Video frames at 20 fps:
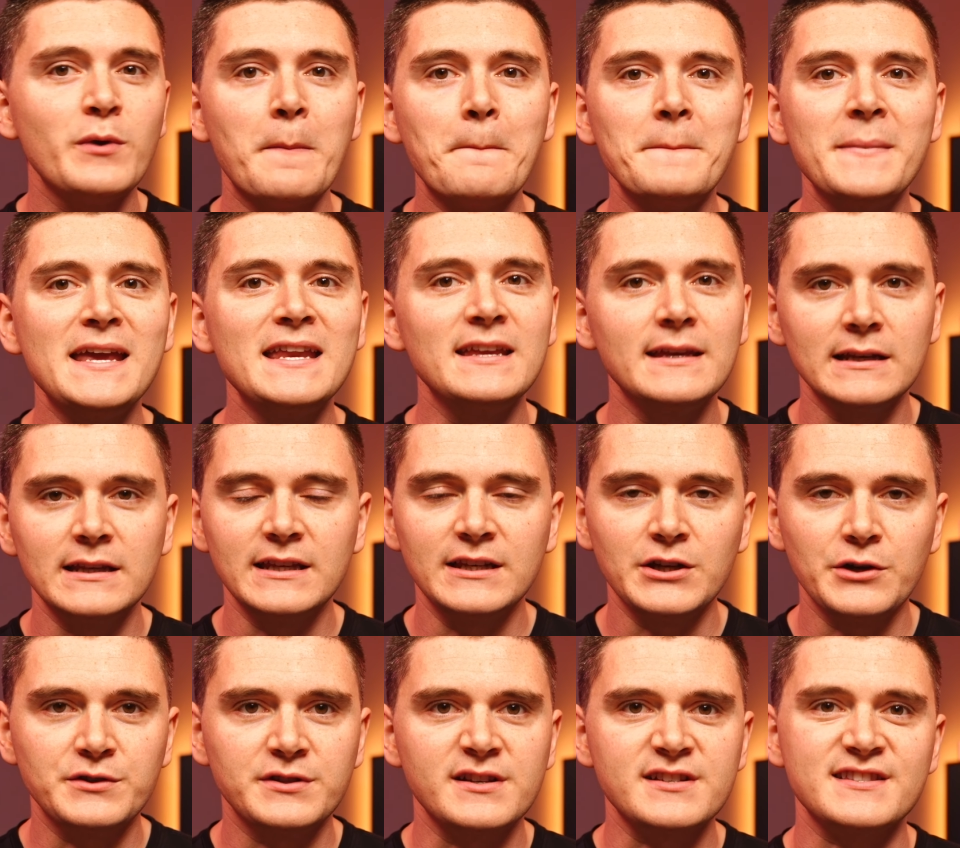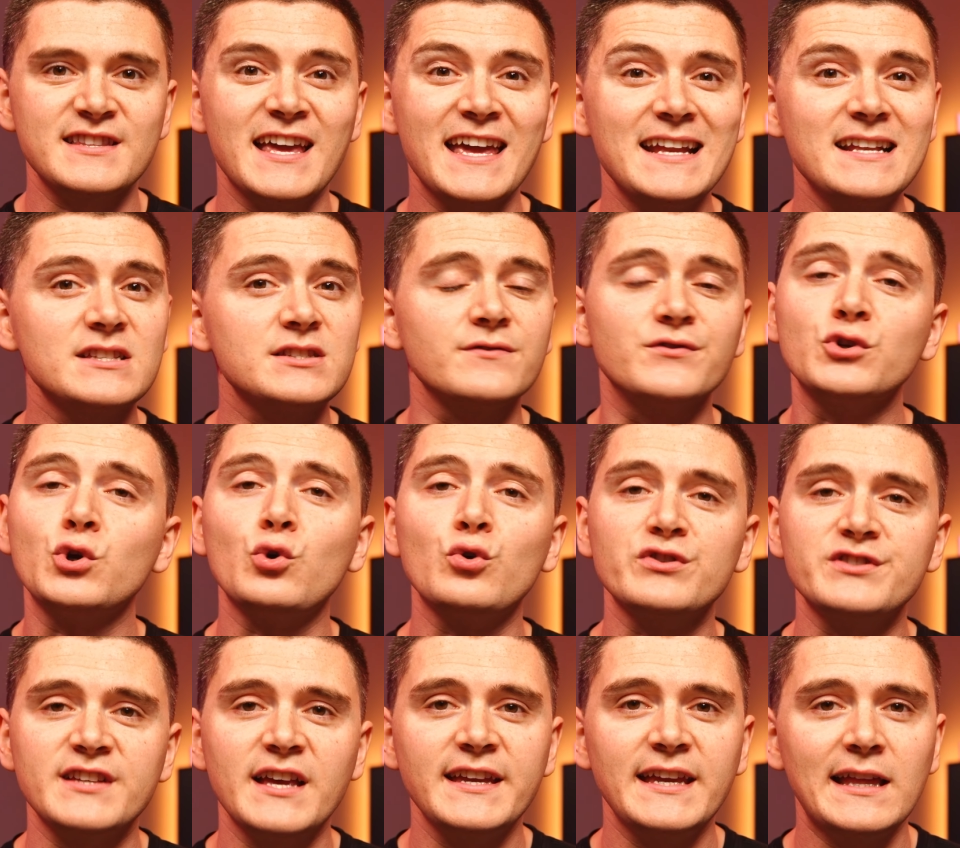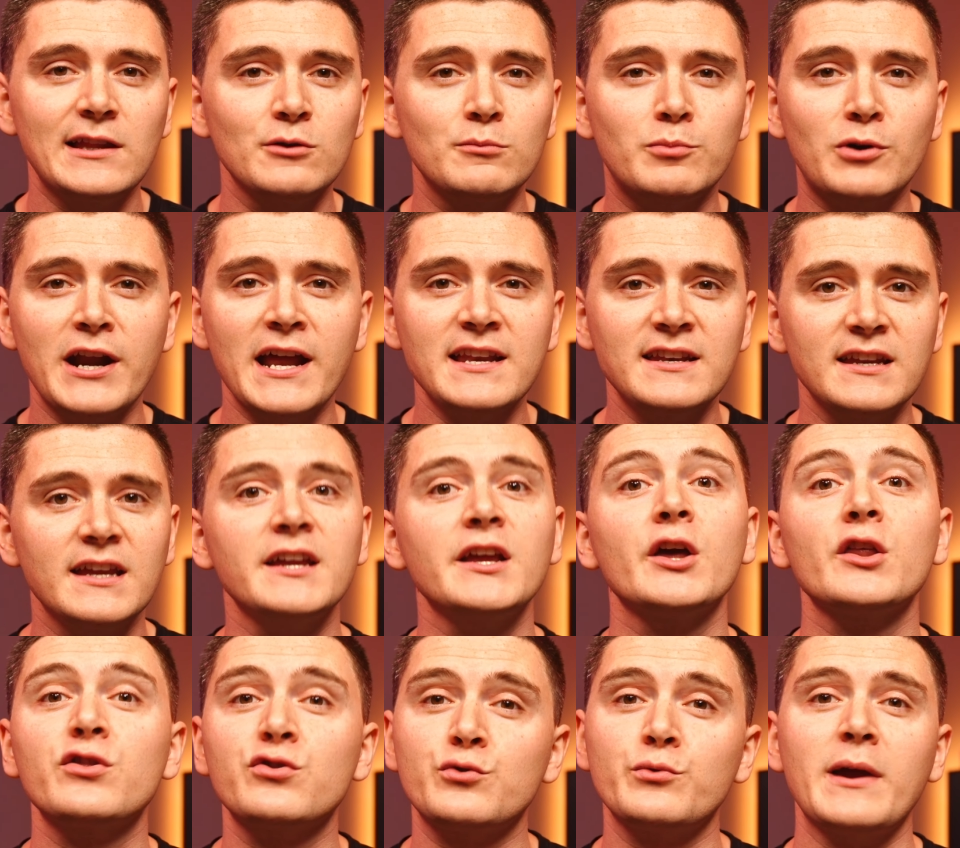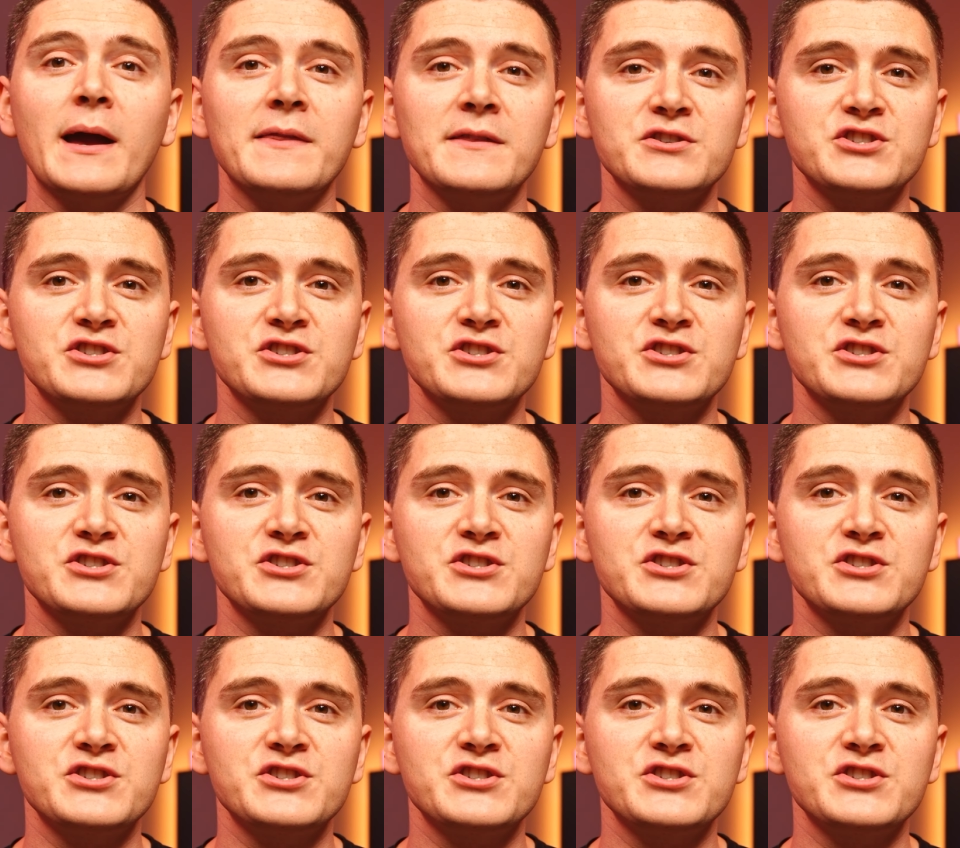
immediately notice the hints of Corsair yellow branding throughout the